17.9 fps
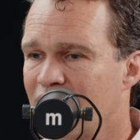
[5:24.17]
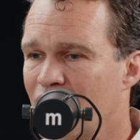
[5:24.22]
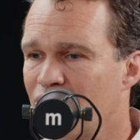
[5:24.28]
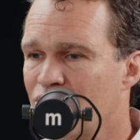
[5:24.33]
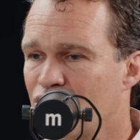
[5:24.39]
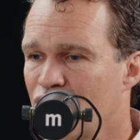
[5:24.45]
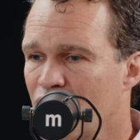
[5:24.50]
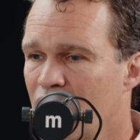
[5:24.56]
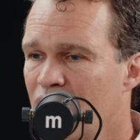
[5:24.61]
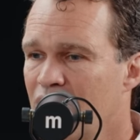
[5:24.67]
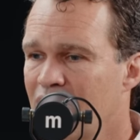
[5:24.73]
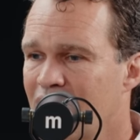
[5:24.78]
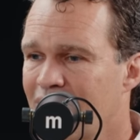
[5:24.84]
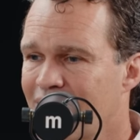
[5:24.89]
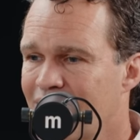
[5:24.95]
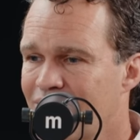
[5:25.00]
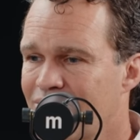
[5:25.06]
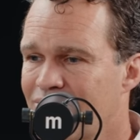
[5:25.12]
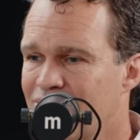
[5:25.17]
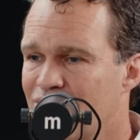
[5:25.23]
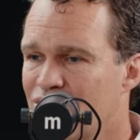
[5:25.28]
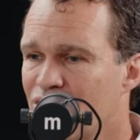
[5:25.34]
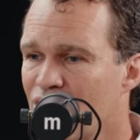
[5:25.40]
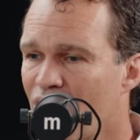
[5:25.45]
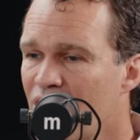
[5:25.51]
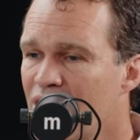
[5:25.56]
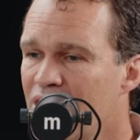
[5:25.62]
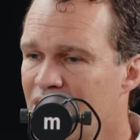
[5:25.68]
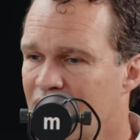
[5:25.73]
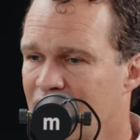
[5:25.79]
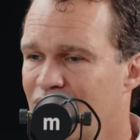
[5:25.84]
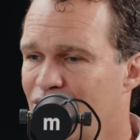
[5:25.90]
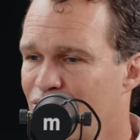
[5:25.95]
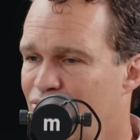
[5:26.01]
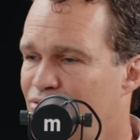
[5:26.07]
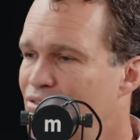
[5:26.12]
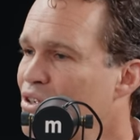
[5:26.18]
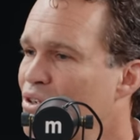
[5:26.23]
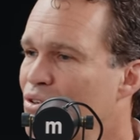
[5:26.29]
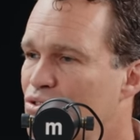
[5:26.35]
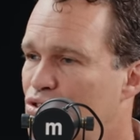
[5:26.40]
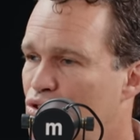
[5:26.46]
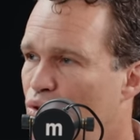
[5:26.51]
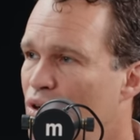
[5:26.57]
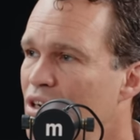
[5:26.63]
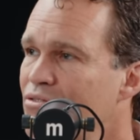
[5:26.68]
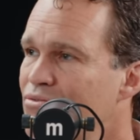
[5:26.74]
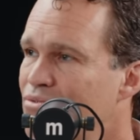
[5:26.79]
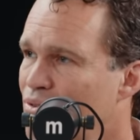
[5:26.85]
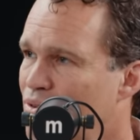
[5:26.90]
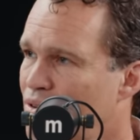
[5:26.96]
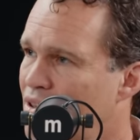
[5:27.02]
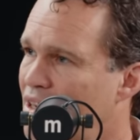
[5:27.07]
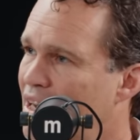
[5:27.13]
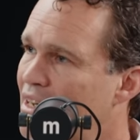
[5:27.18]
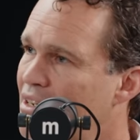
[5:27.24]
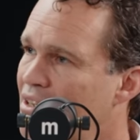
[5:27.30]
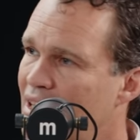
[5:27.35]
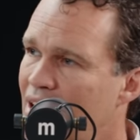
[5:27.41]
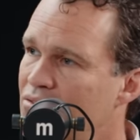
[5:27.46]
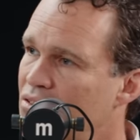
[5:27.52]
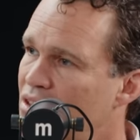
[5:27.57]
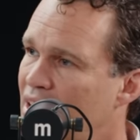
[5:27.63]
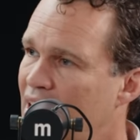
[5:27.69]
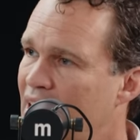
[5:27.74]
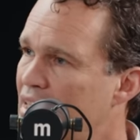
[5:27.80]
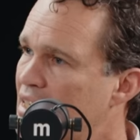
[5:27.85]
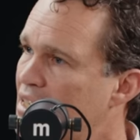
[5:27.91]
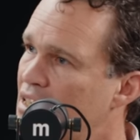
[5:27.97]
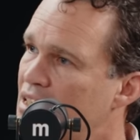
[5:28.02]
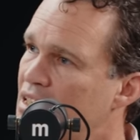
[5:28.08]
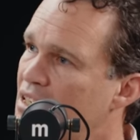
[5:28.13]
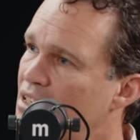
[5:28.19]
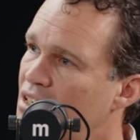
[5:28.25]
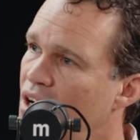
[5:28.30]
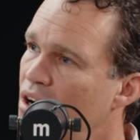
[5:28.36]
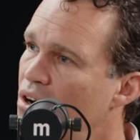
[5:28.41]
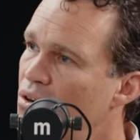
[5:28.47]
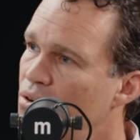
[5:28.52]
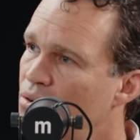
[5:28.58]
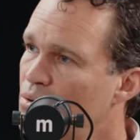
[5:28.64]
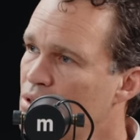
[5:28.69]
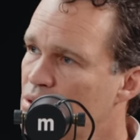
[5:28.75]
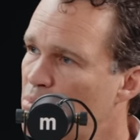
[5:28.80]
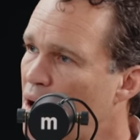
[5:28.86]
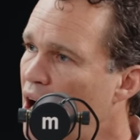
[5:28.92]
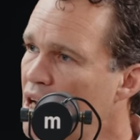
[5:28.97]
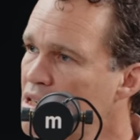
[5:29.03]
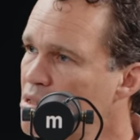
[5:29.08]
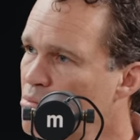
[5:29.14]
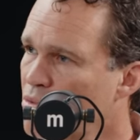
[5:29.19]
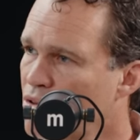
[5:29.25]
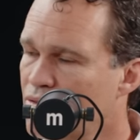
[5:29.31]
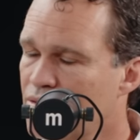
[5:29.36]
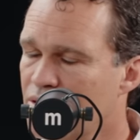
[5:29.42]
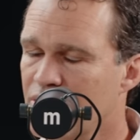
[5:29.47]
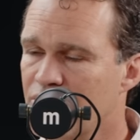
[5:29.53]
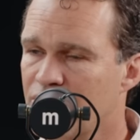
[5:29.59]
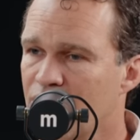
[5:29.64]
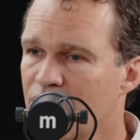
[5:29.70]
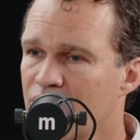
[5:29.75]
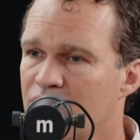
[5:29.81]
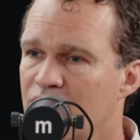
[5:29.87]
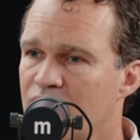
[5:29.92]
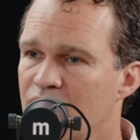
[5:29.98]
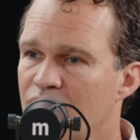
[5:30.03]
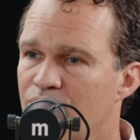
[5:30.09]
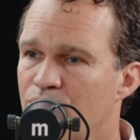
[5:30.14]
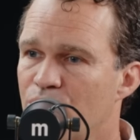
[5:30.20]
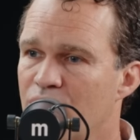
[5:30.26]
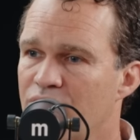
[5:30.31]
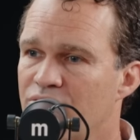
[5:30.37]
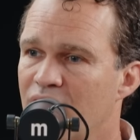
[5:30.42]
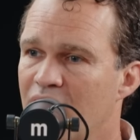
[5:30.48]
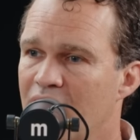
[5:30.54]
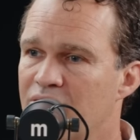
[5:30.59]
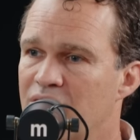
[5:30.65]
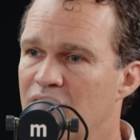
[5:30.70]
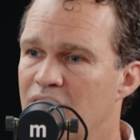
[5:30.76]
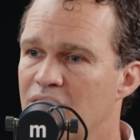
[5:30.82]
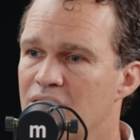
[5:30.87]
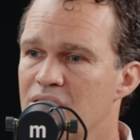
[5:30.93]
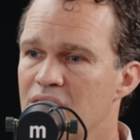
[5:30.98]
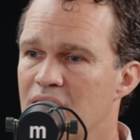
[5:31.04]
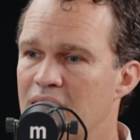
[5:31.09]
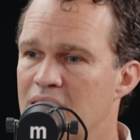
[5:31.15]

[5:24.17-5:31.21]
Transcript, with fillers: you know, journey of starting to feel joyful at a level that I didn't know was possible for the first, you know, forty-five years.